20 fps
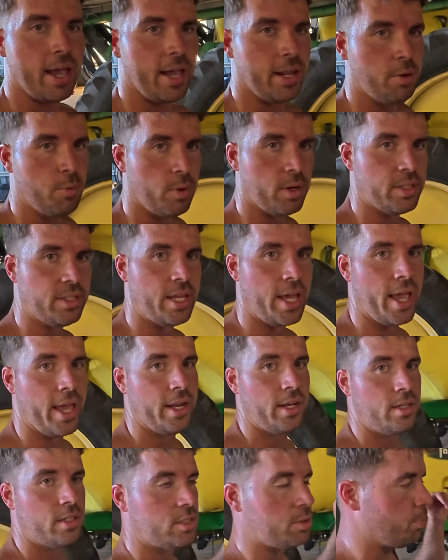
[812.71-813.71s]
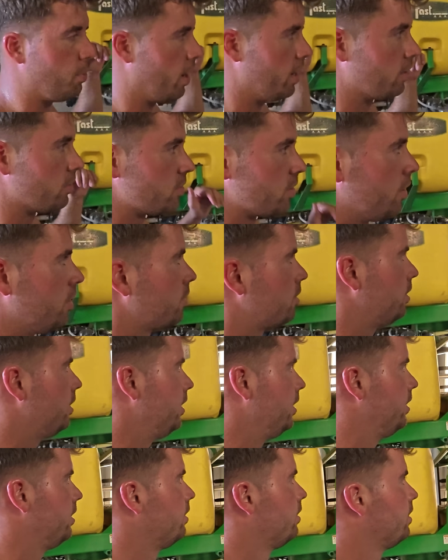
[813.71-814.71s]
8110 sprayer's all
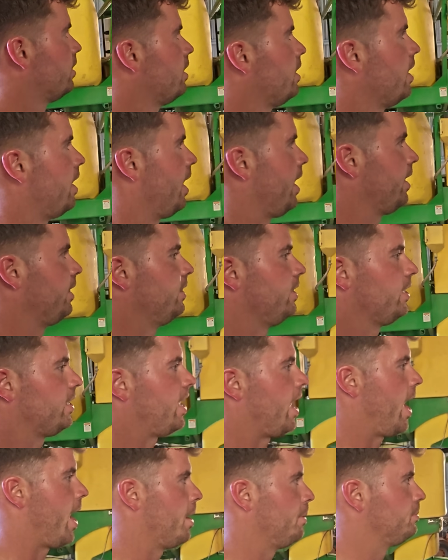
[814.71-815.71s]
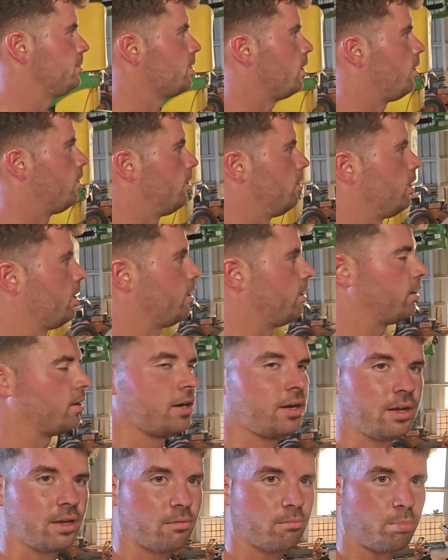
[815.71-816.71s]
clean, and the cabs are
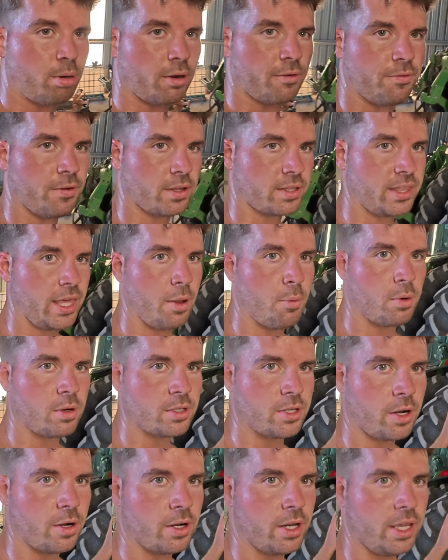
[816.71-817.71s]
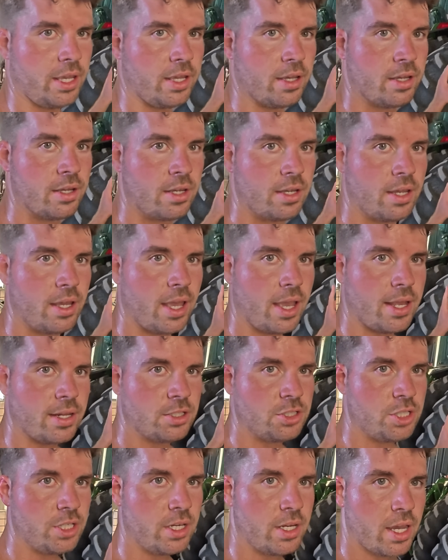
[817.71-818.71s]
perfect. They were dirty, and
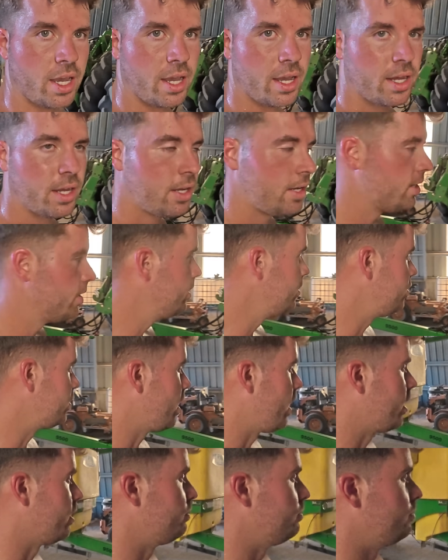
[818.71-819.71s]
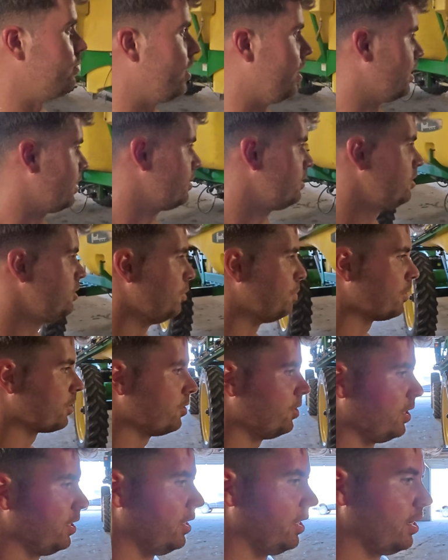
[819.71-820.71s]
she got them like super clean